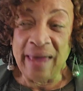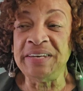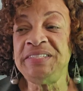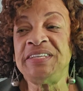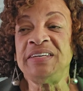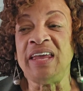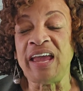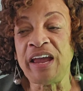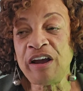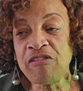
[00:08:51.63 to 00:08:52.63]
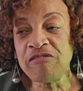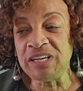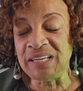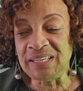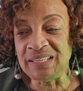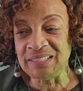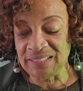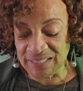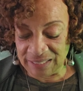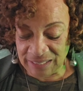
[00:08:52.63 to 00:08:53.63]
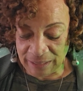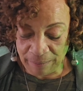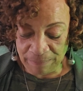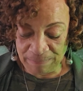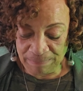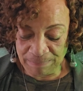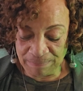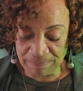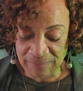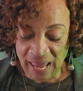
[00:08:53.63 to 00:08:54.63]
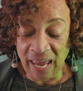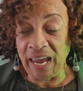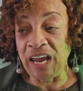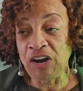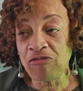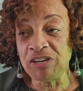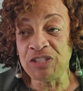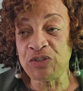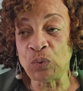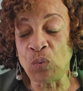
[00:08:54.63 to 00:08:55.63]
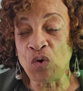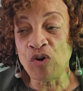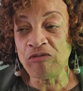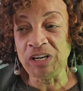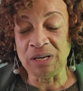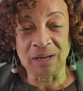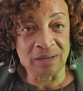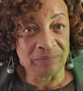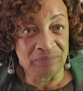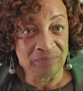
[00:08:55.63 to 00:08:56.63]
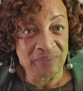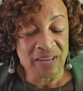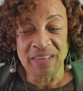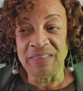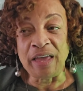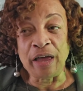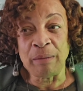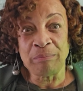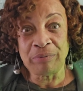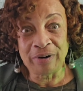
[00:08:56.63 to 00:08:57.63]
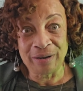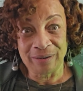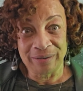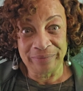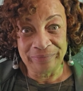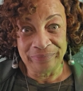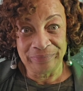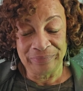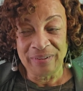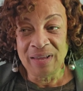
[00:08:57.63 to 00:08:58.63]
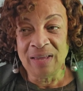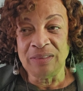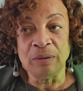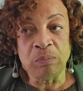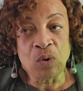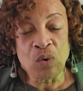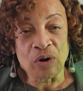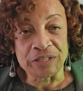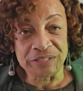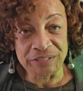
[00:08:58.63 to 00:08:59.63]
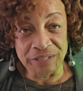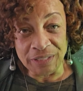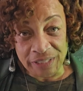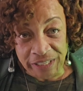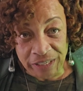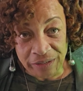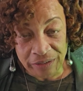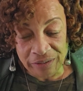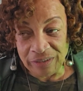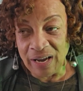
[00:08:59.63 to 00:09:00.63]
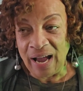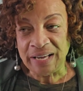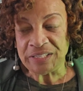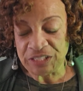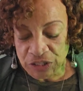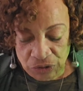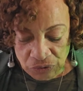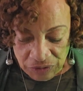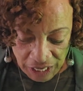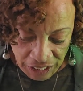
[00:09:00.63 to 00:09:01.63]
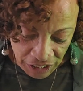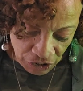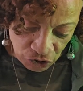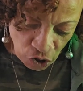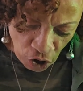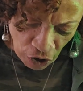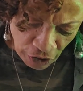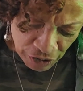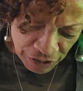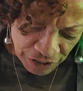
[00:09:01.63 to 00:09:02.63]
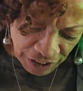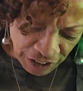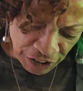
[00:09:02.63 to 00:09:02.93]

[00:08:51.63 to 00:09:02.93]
And it's in Aries. Aries, the warrior, the emperor, the boss, the leader. I see you taking charge